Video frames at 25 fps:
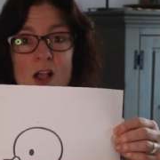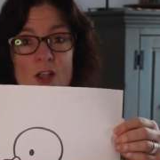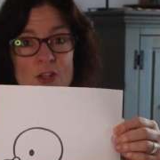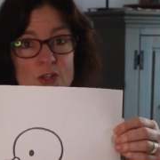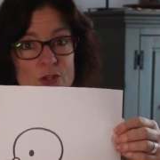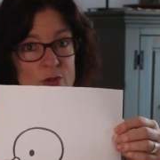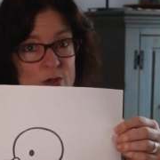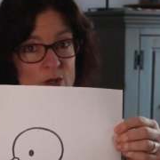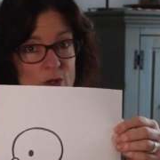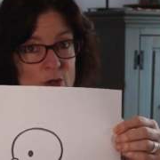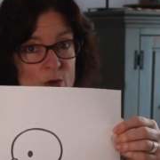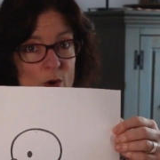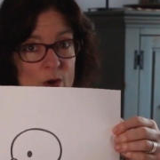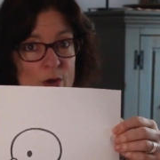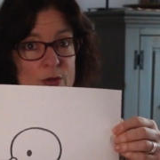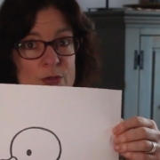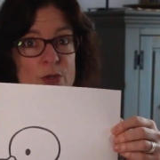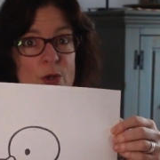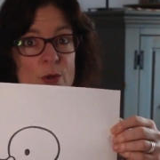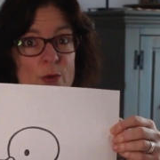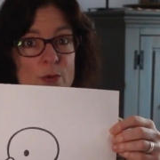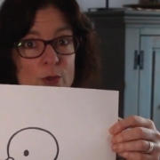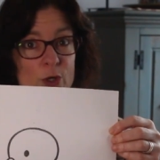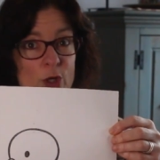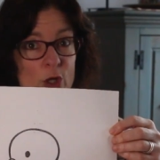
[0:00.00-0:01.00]
You can
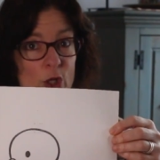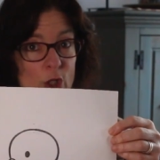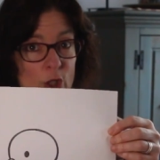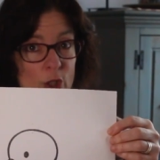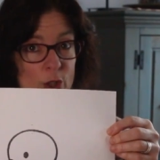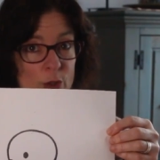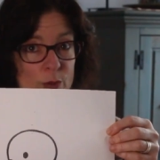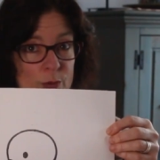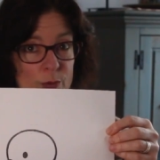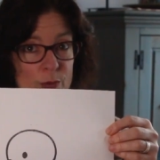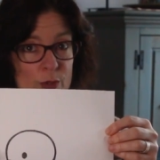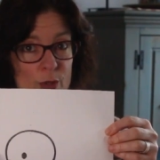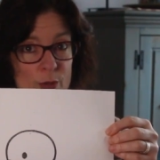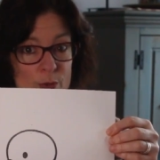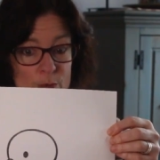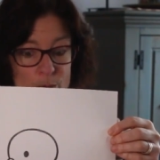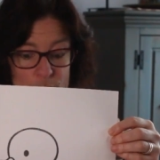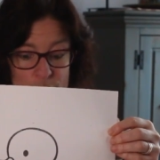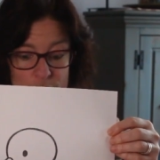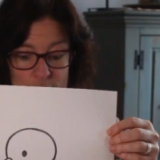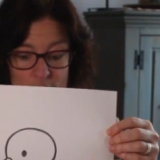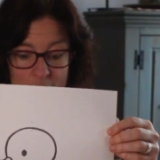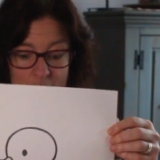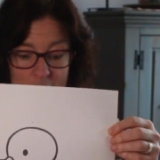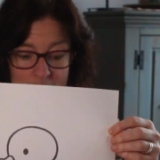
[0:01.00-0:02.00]
also glue
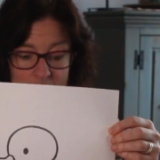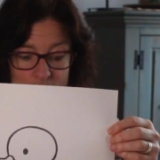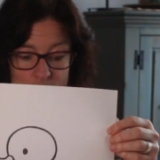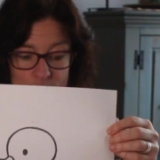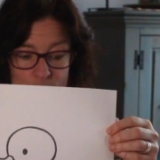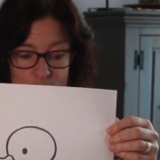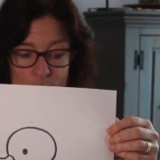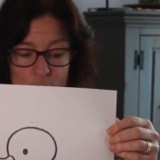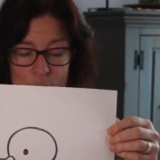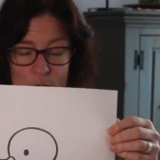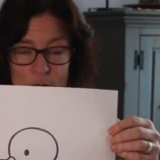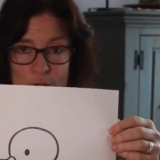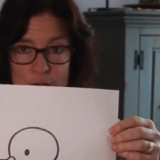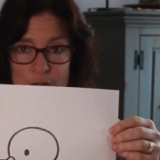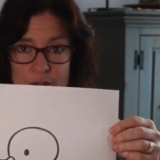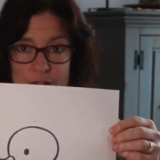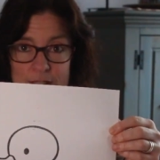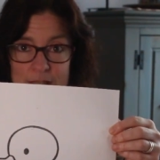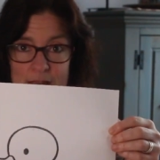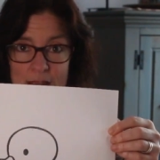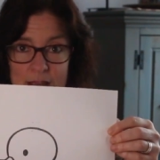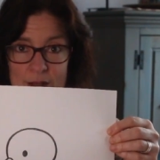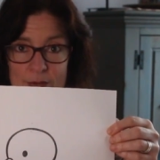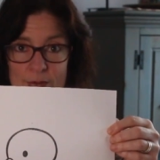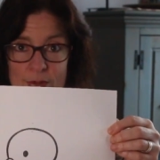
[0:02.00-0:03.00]
those cotton balls
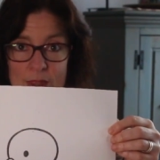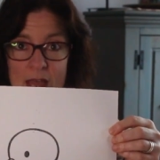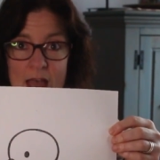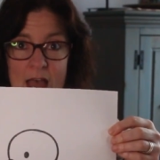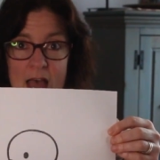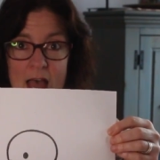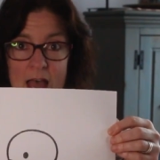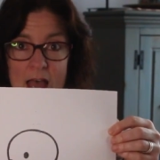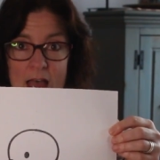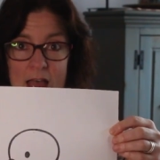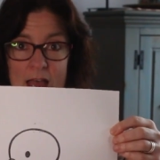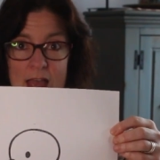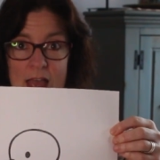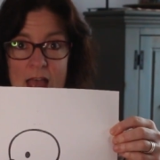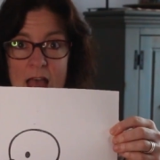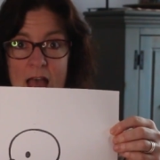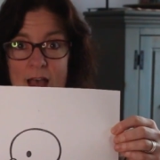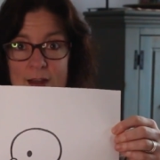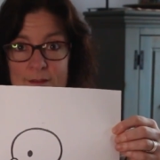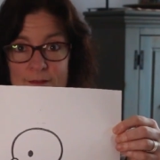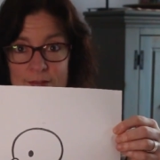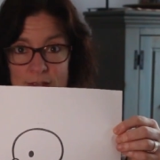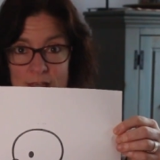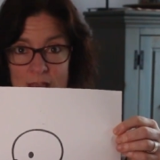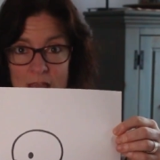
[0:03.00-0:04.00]
down that
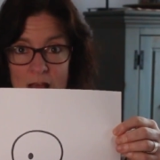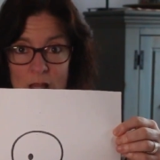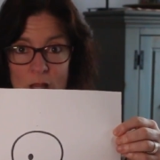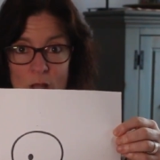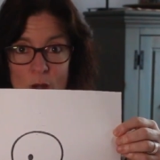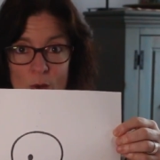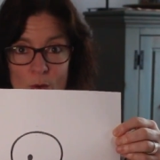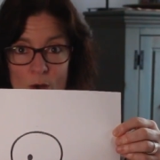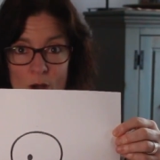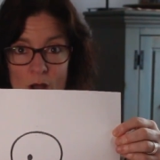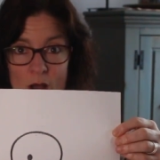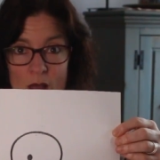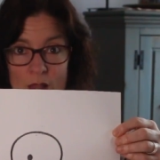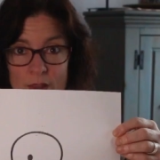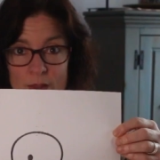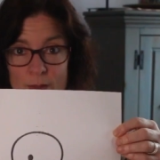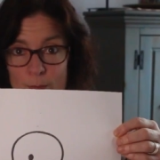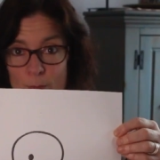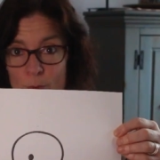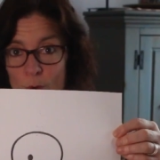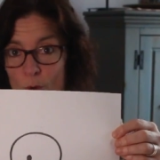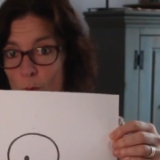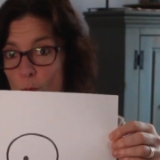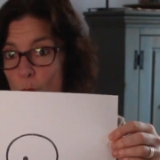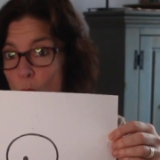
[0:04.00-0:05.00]
have yellow on
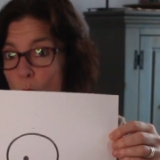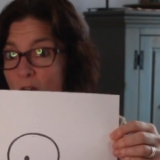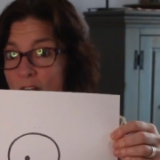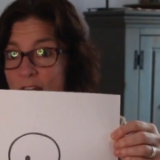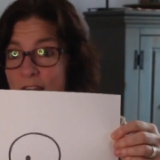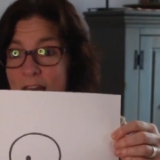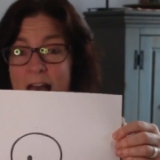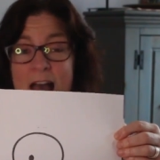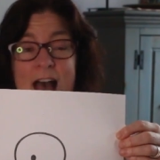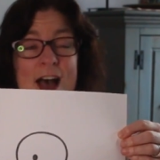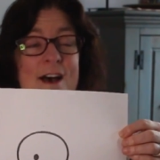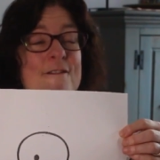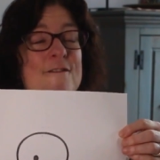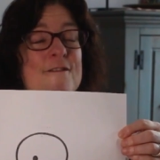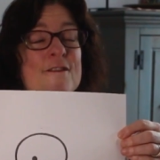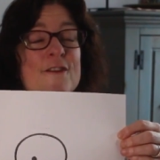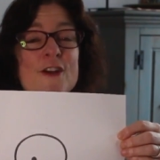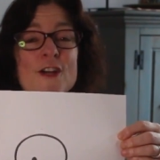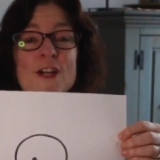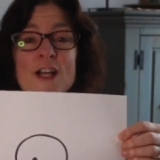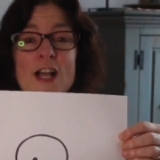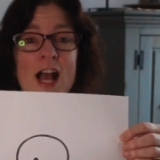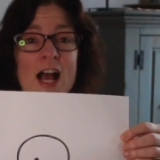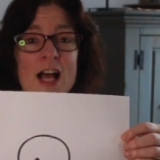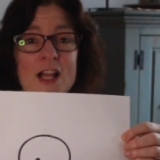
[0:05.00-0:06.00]
them, or
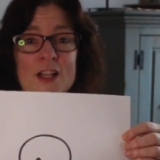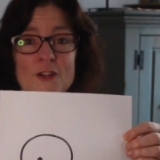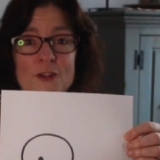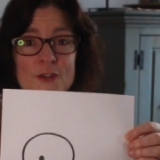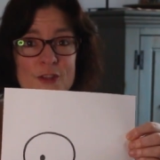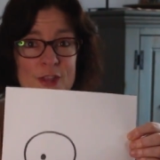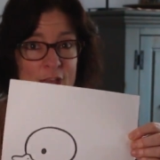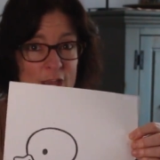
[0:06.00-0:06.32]
whatever color